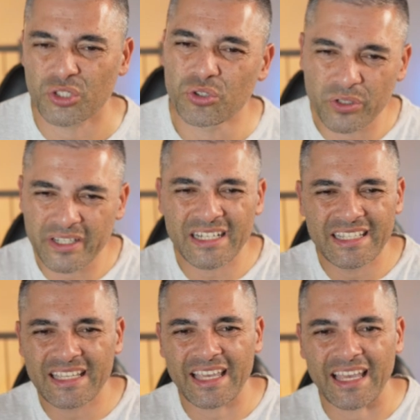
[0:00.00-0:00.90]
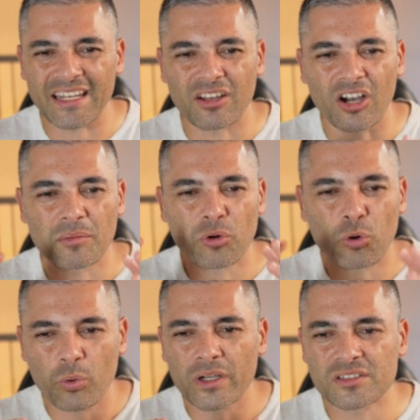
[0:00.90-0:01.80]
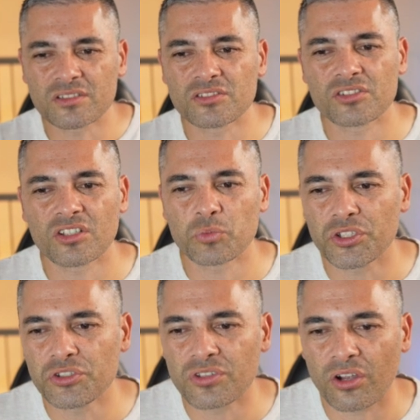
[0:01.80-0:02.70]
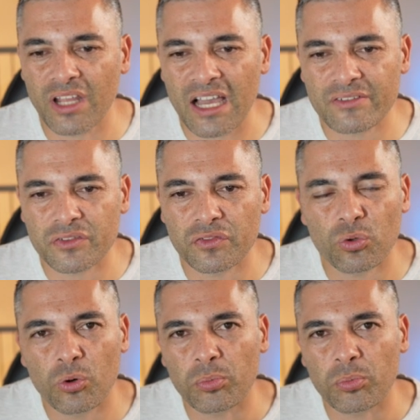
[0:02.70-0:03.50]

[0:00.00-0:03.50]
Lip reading: annoyingly again, I'm always concerned when you don't have a floor